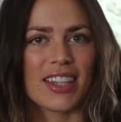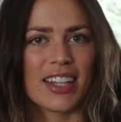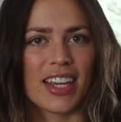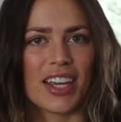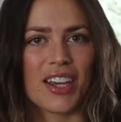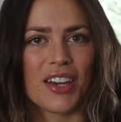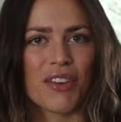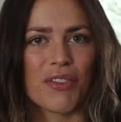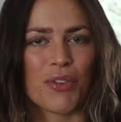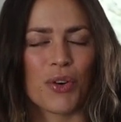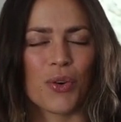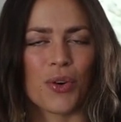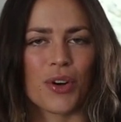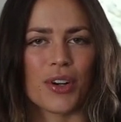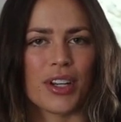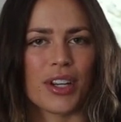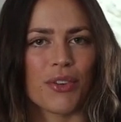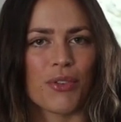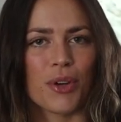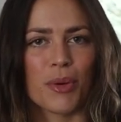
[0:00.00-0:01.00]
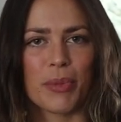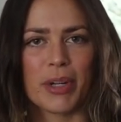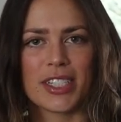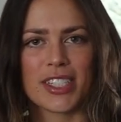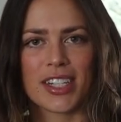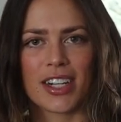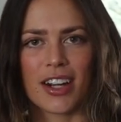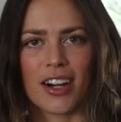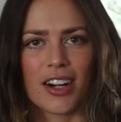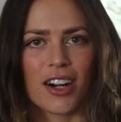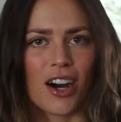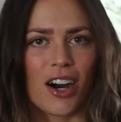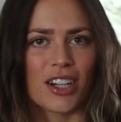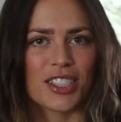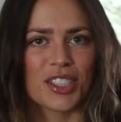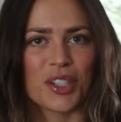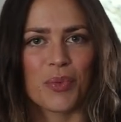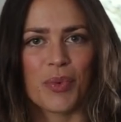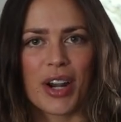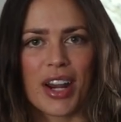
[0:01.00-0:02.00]
live or need roommates to cut
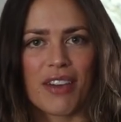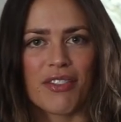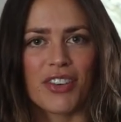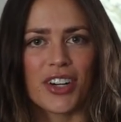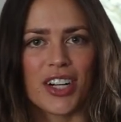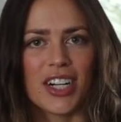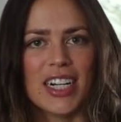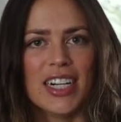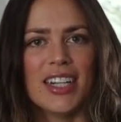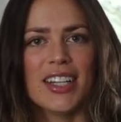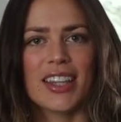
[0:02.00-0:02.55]
costs or whatever,